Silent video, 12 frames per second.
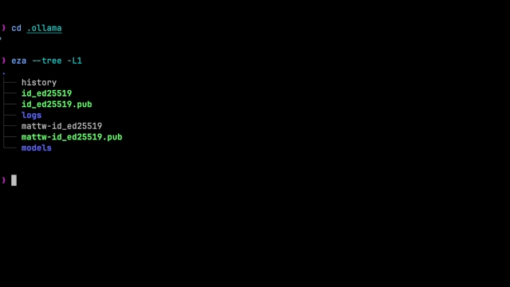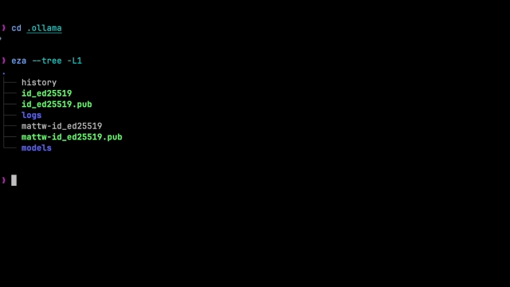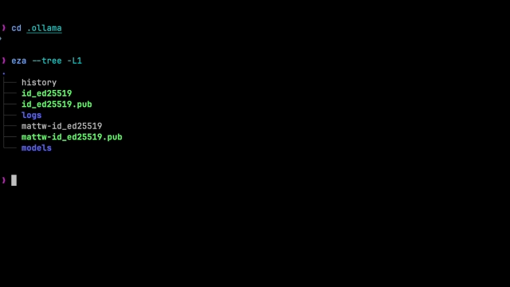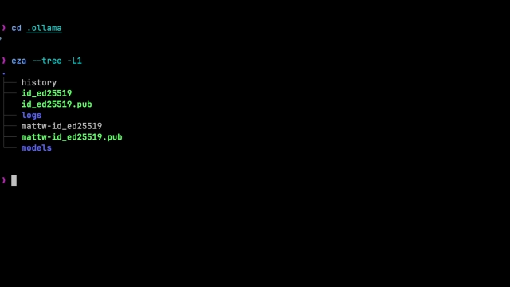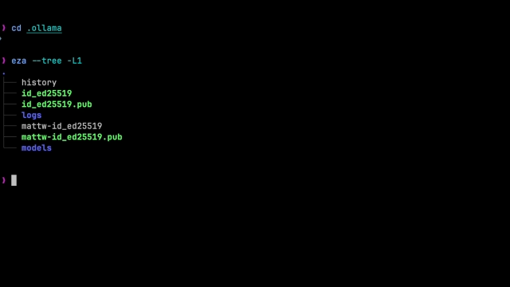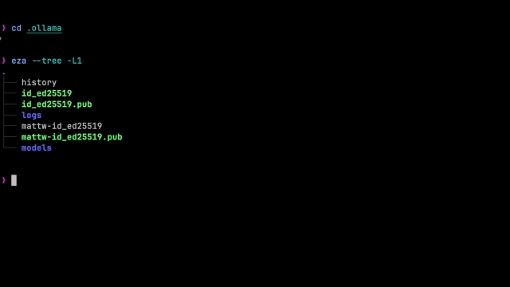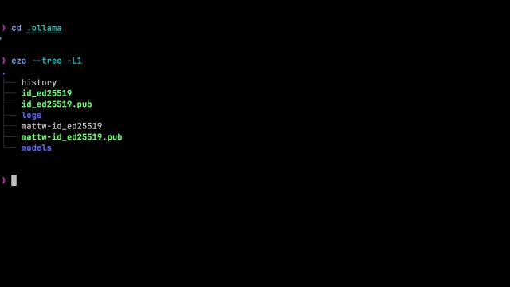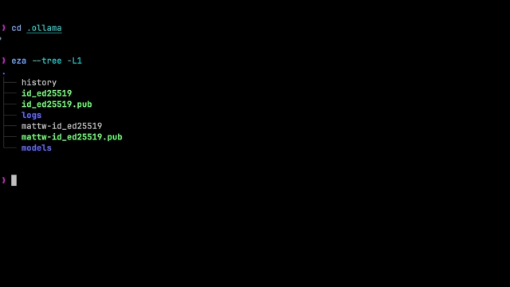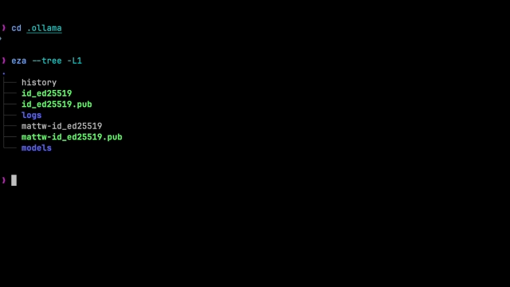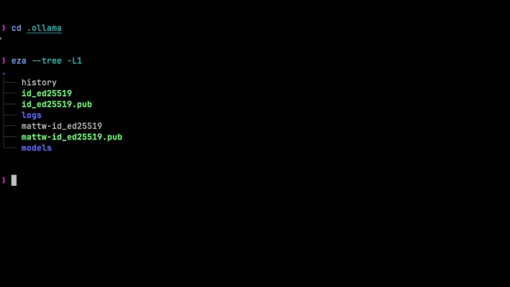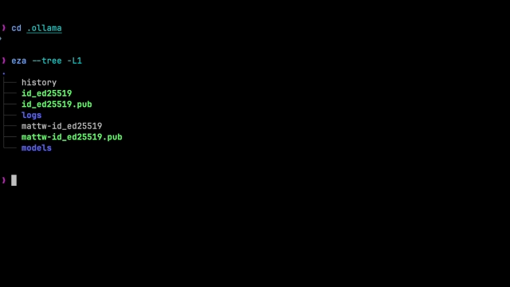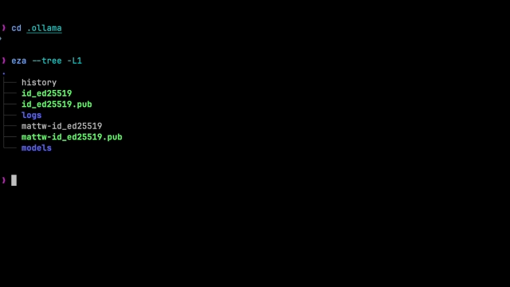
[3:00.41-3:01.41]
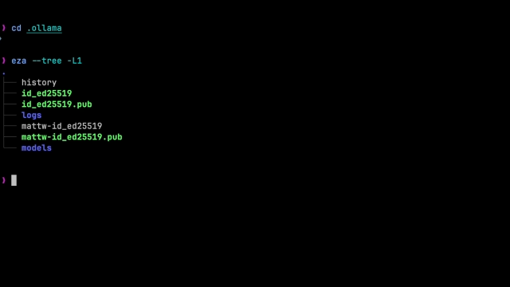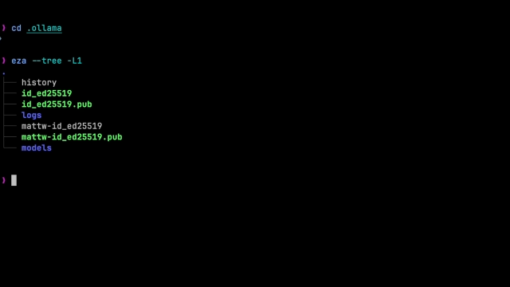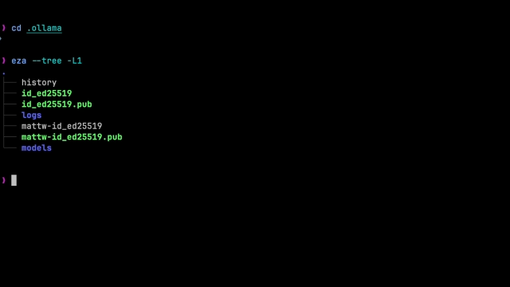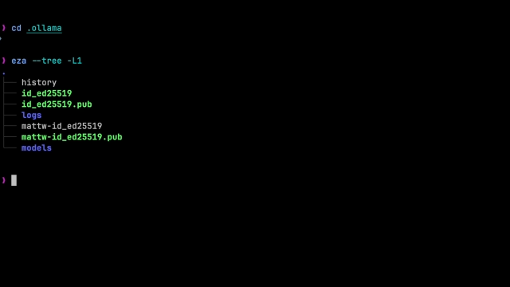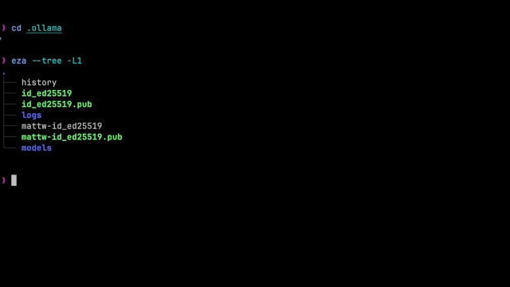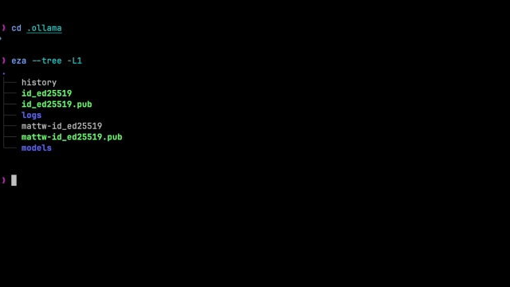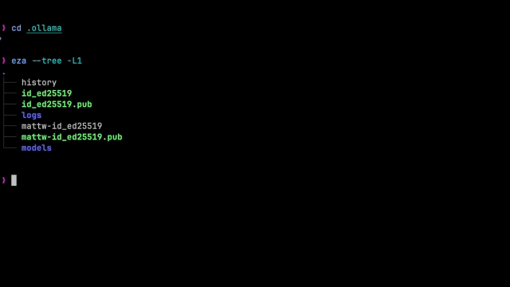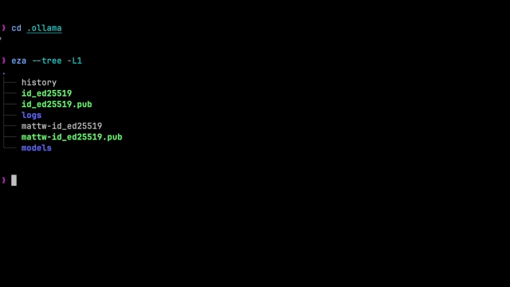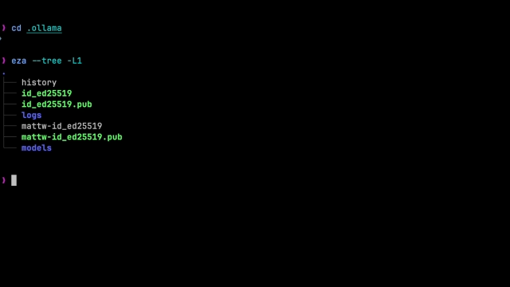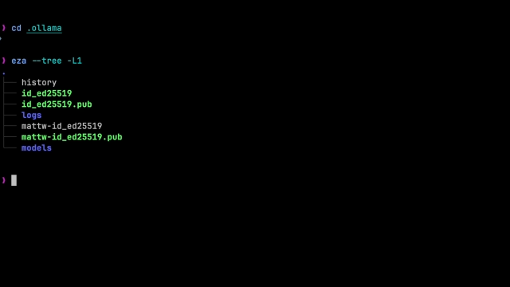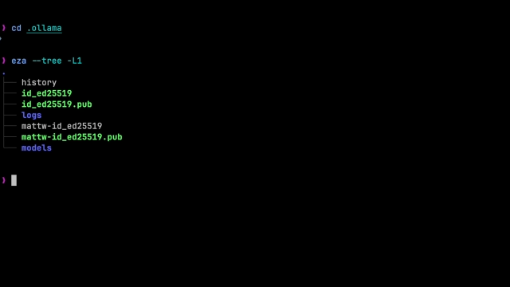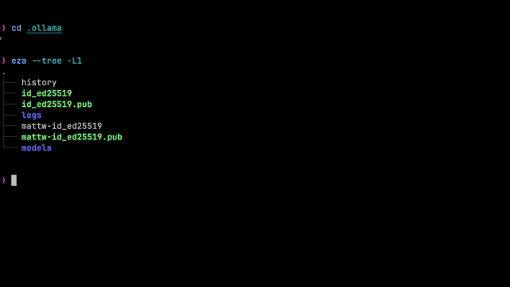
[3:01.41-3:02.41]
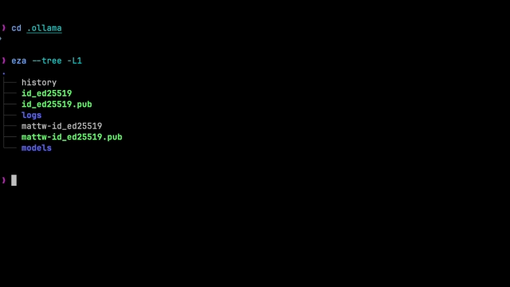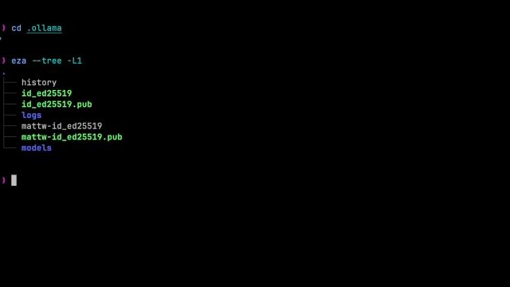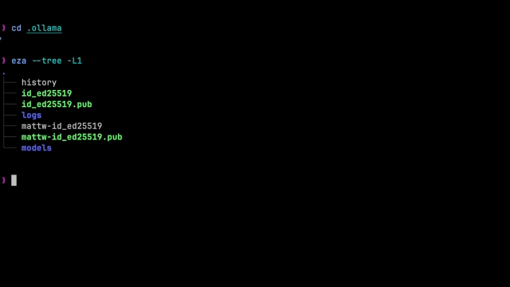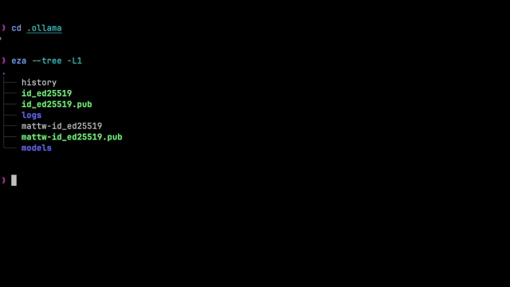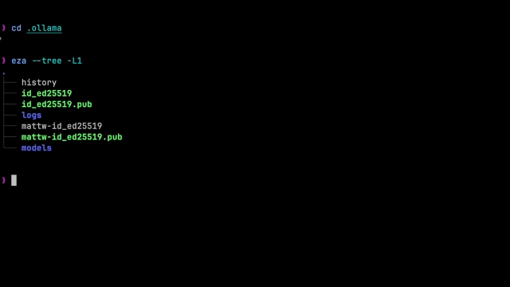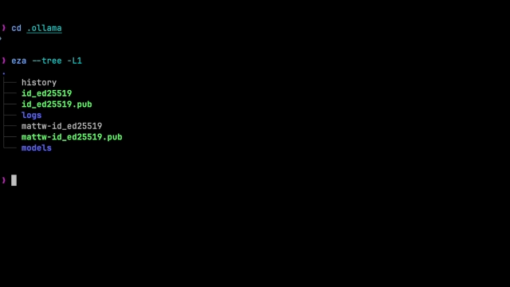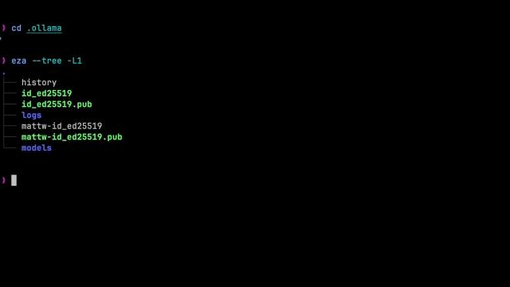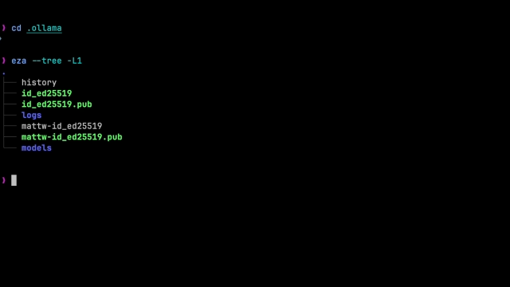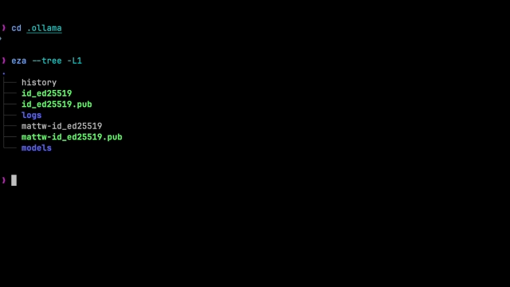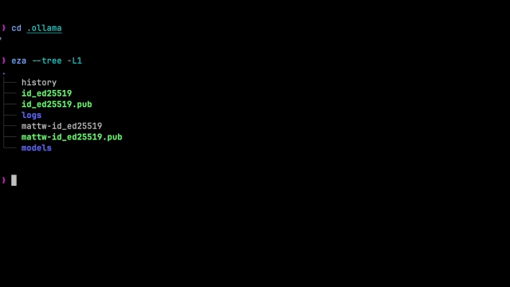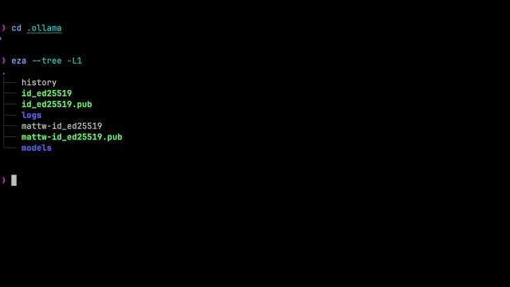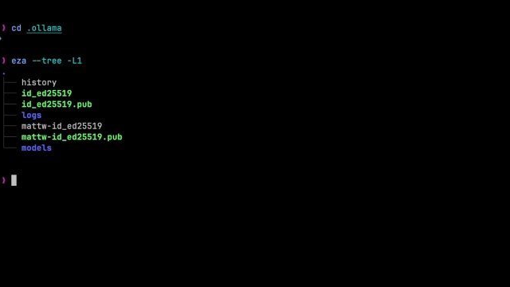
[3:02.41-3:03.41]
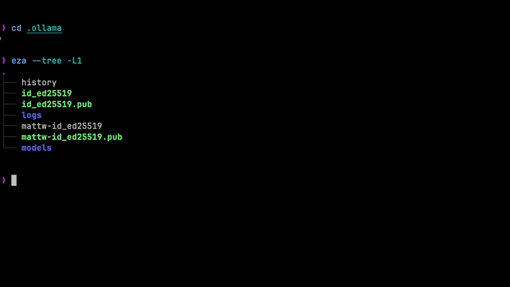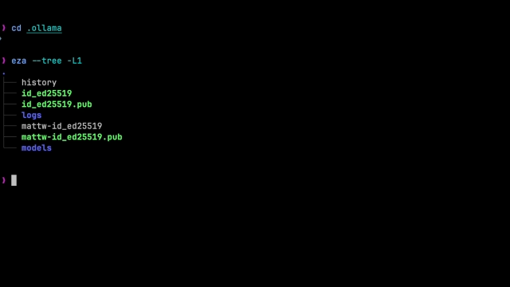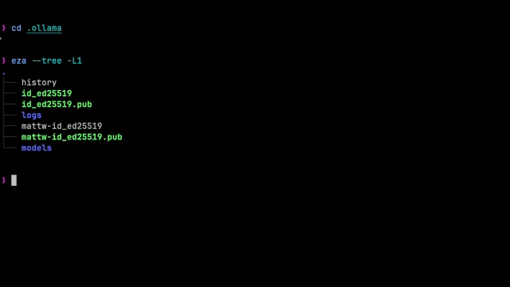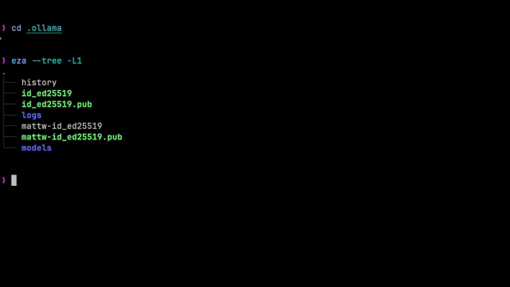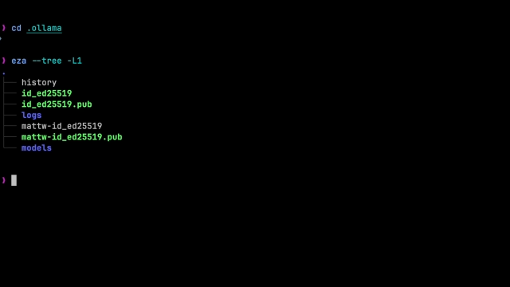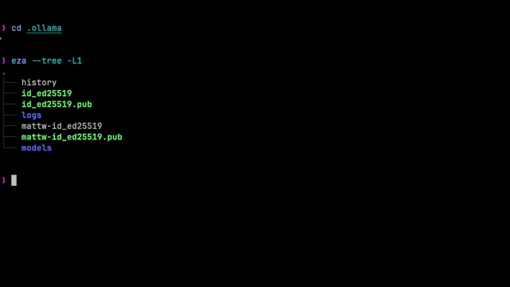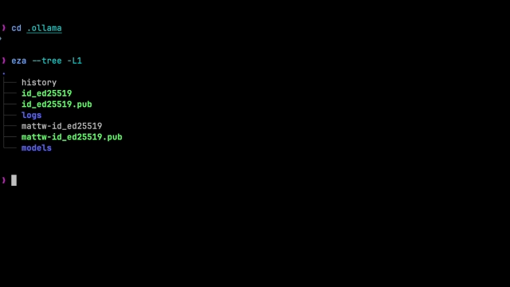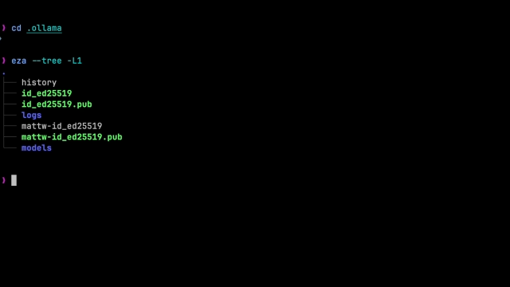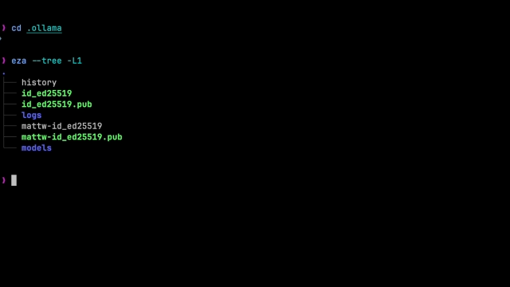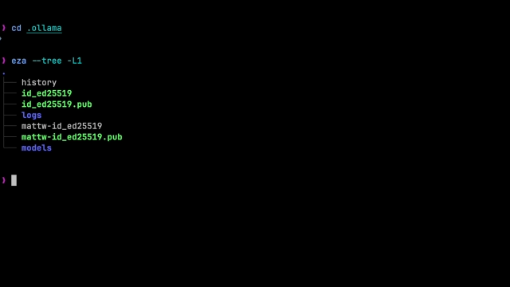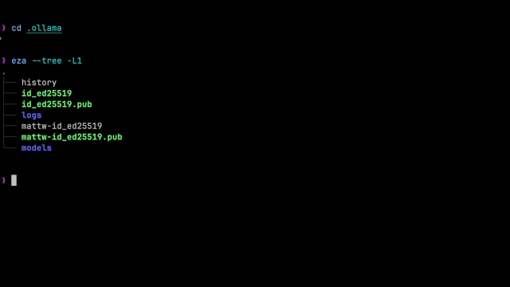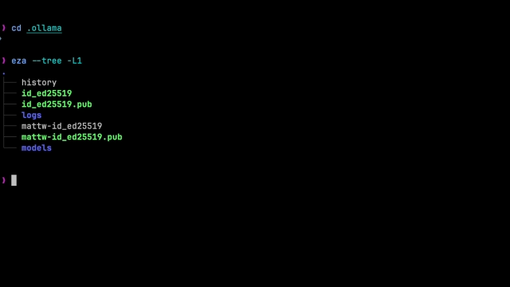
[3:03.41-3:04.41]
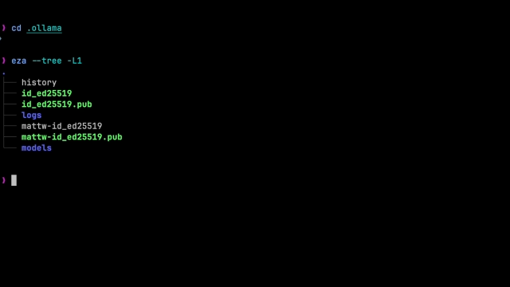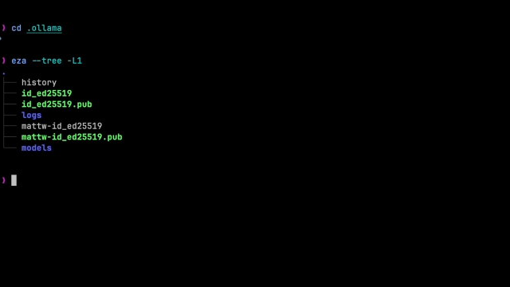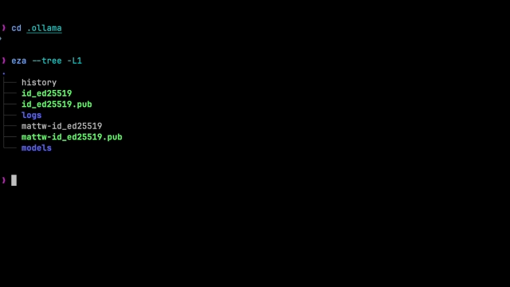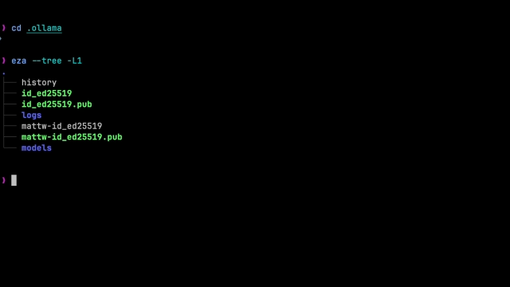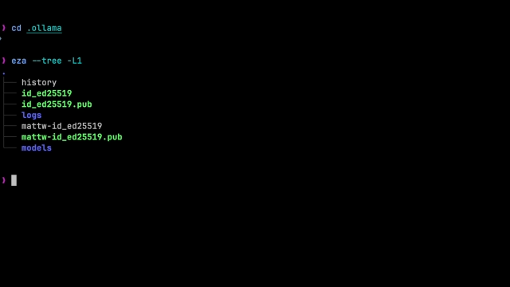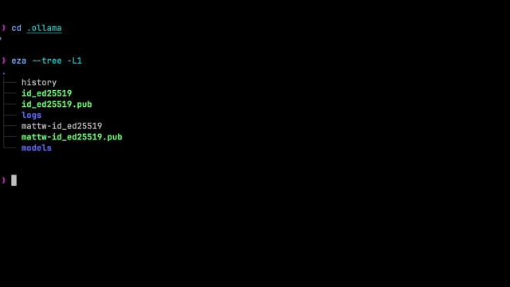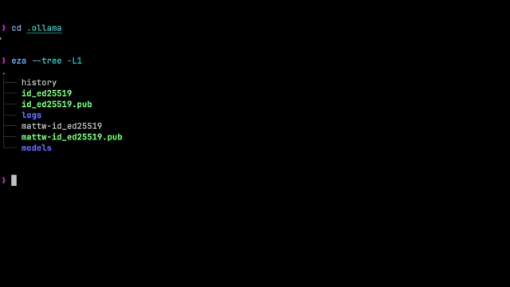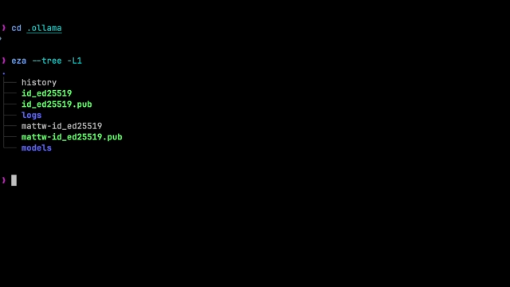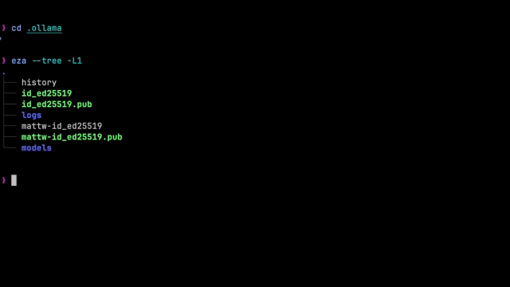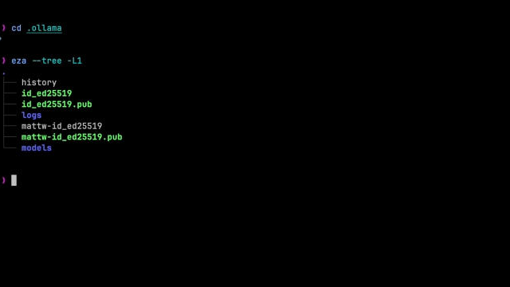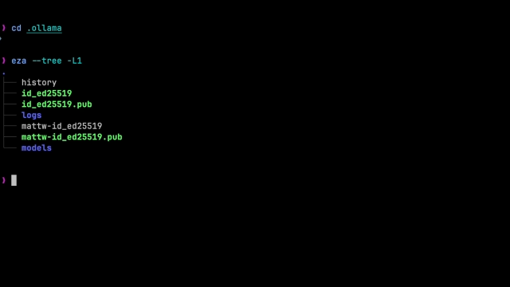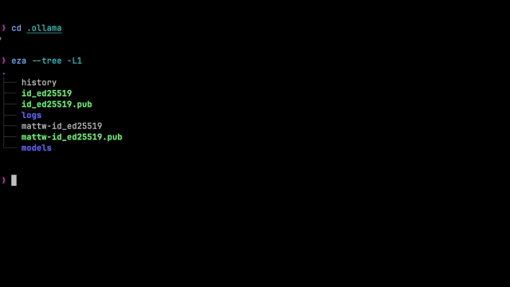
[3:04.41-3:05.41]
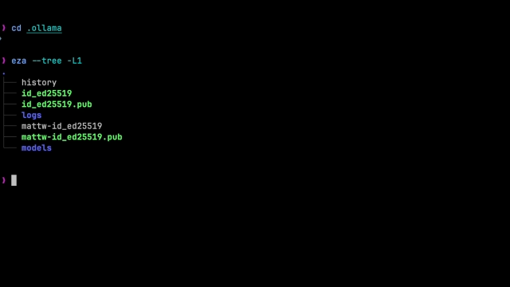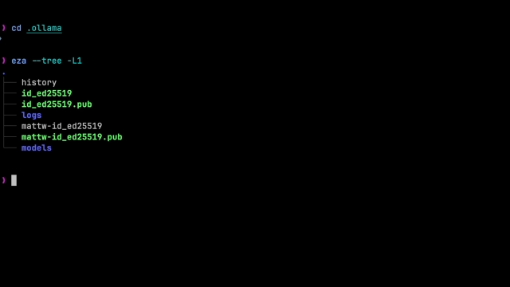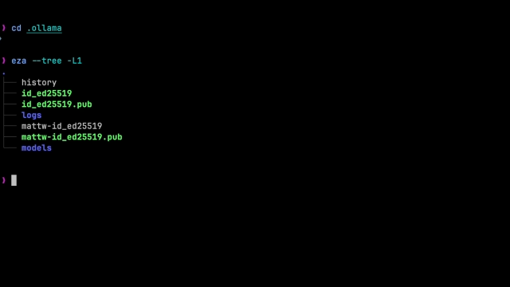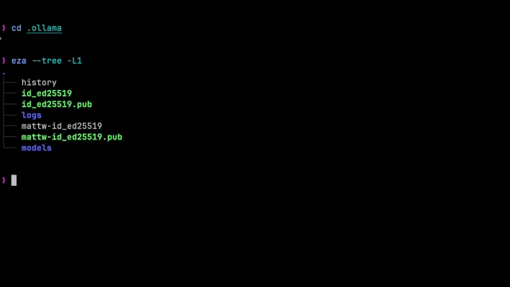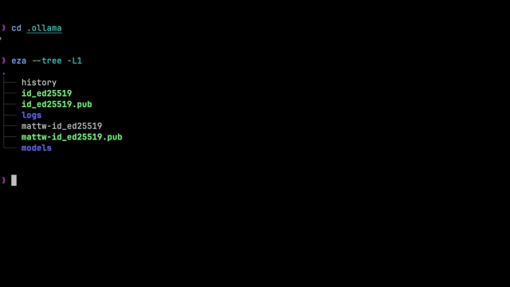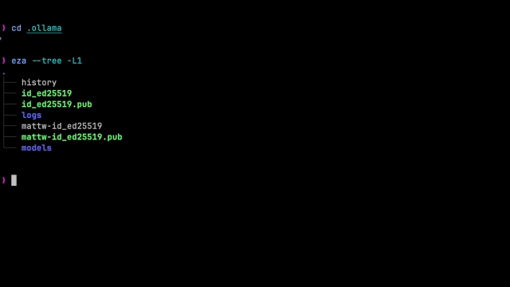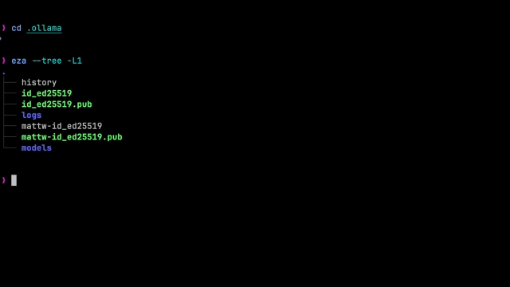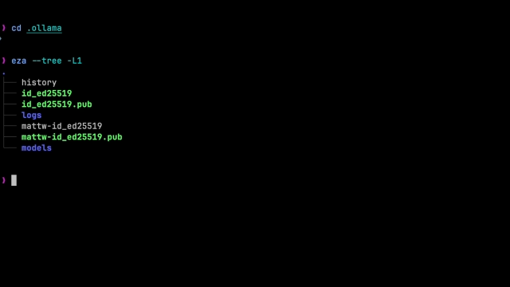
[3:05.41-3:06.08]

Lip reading: Nobody's mouth can be seen.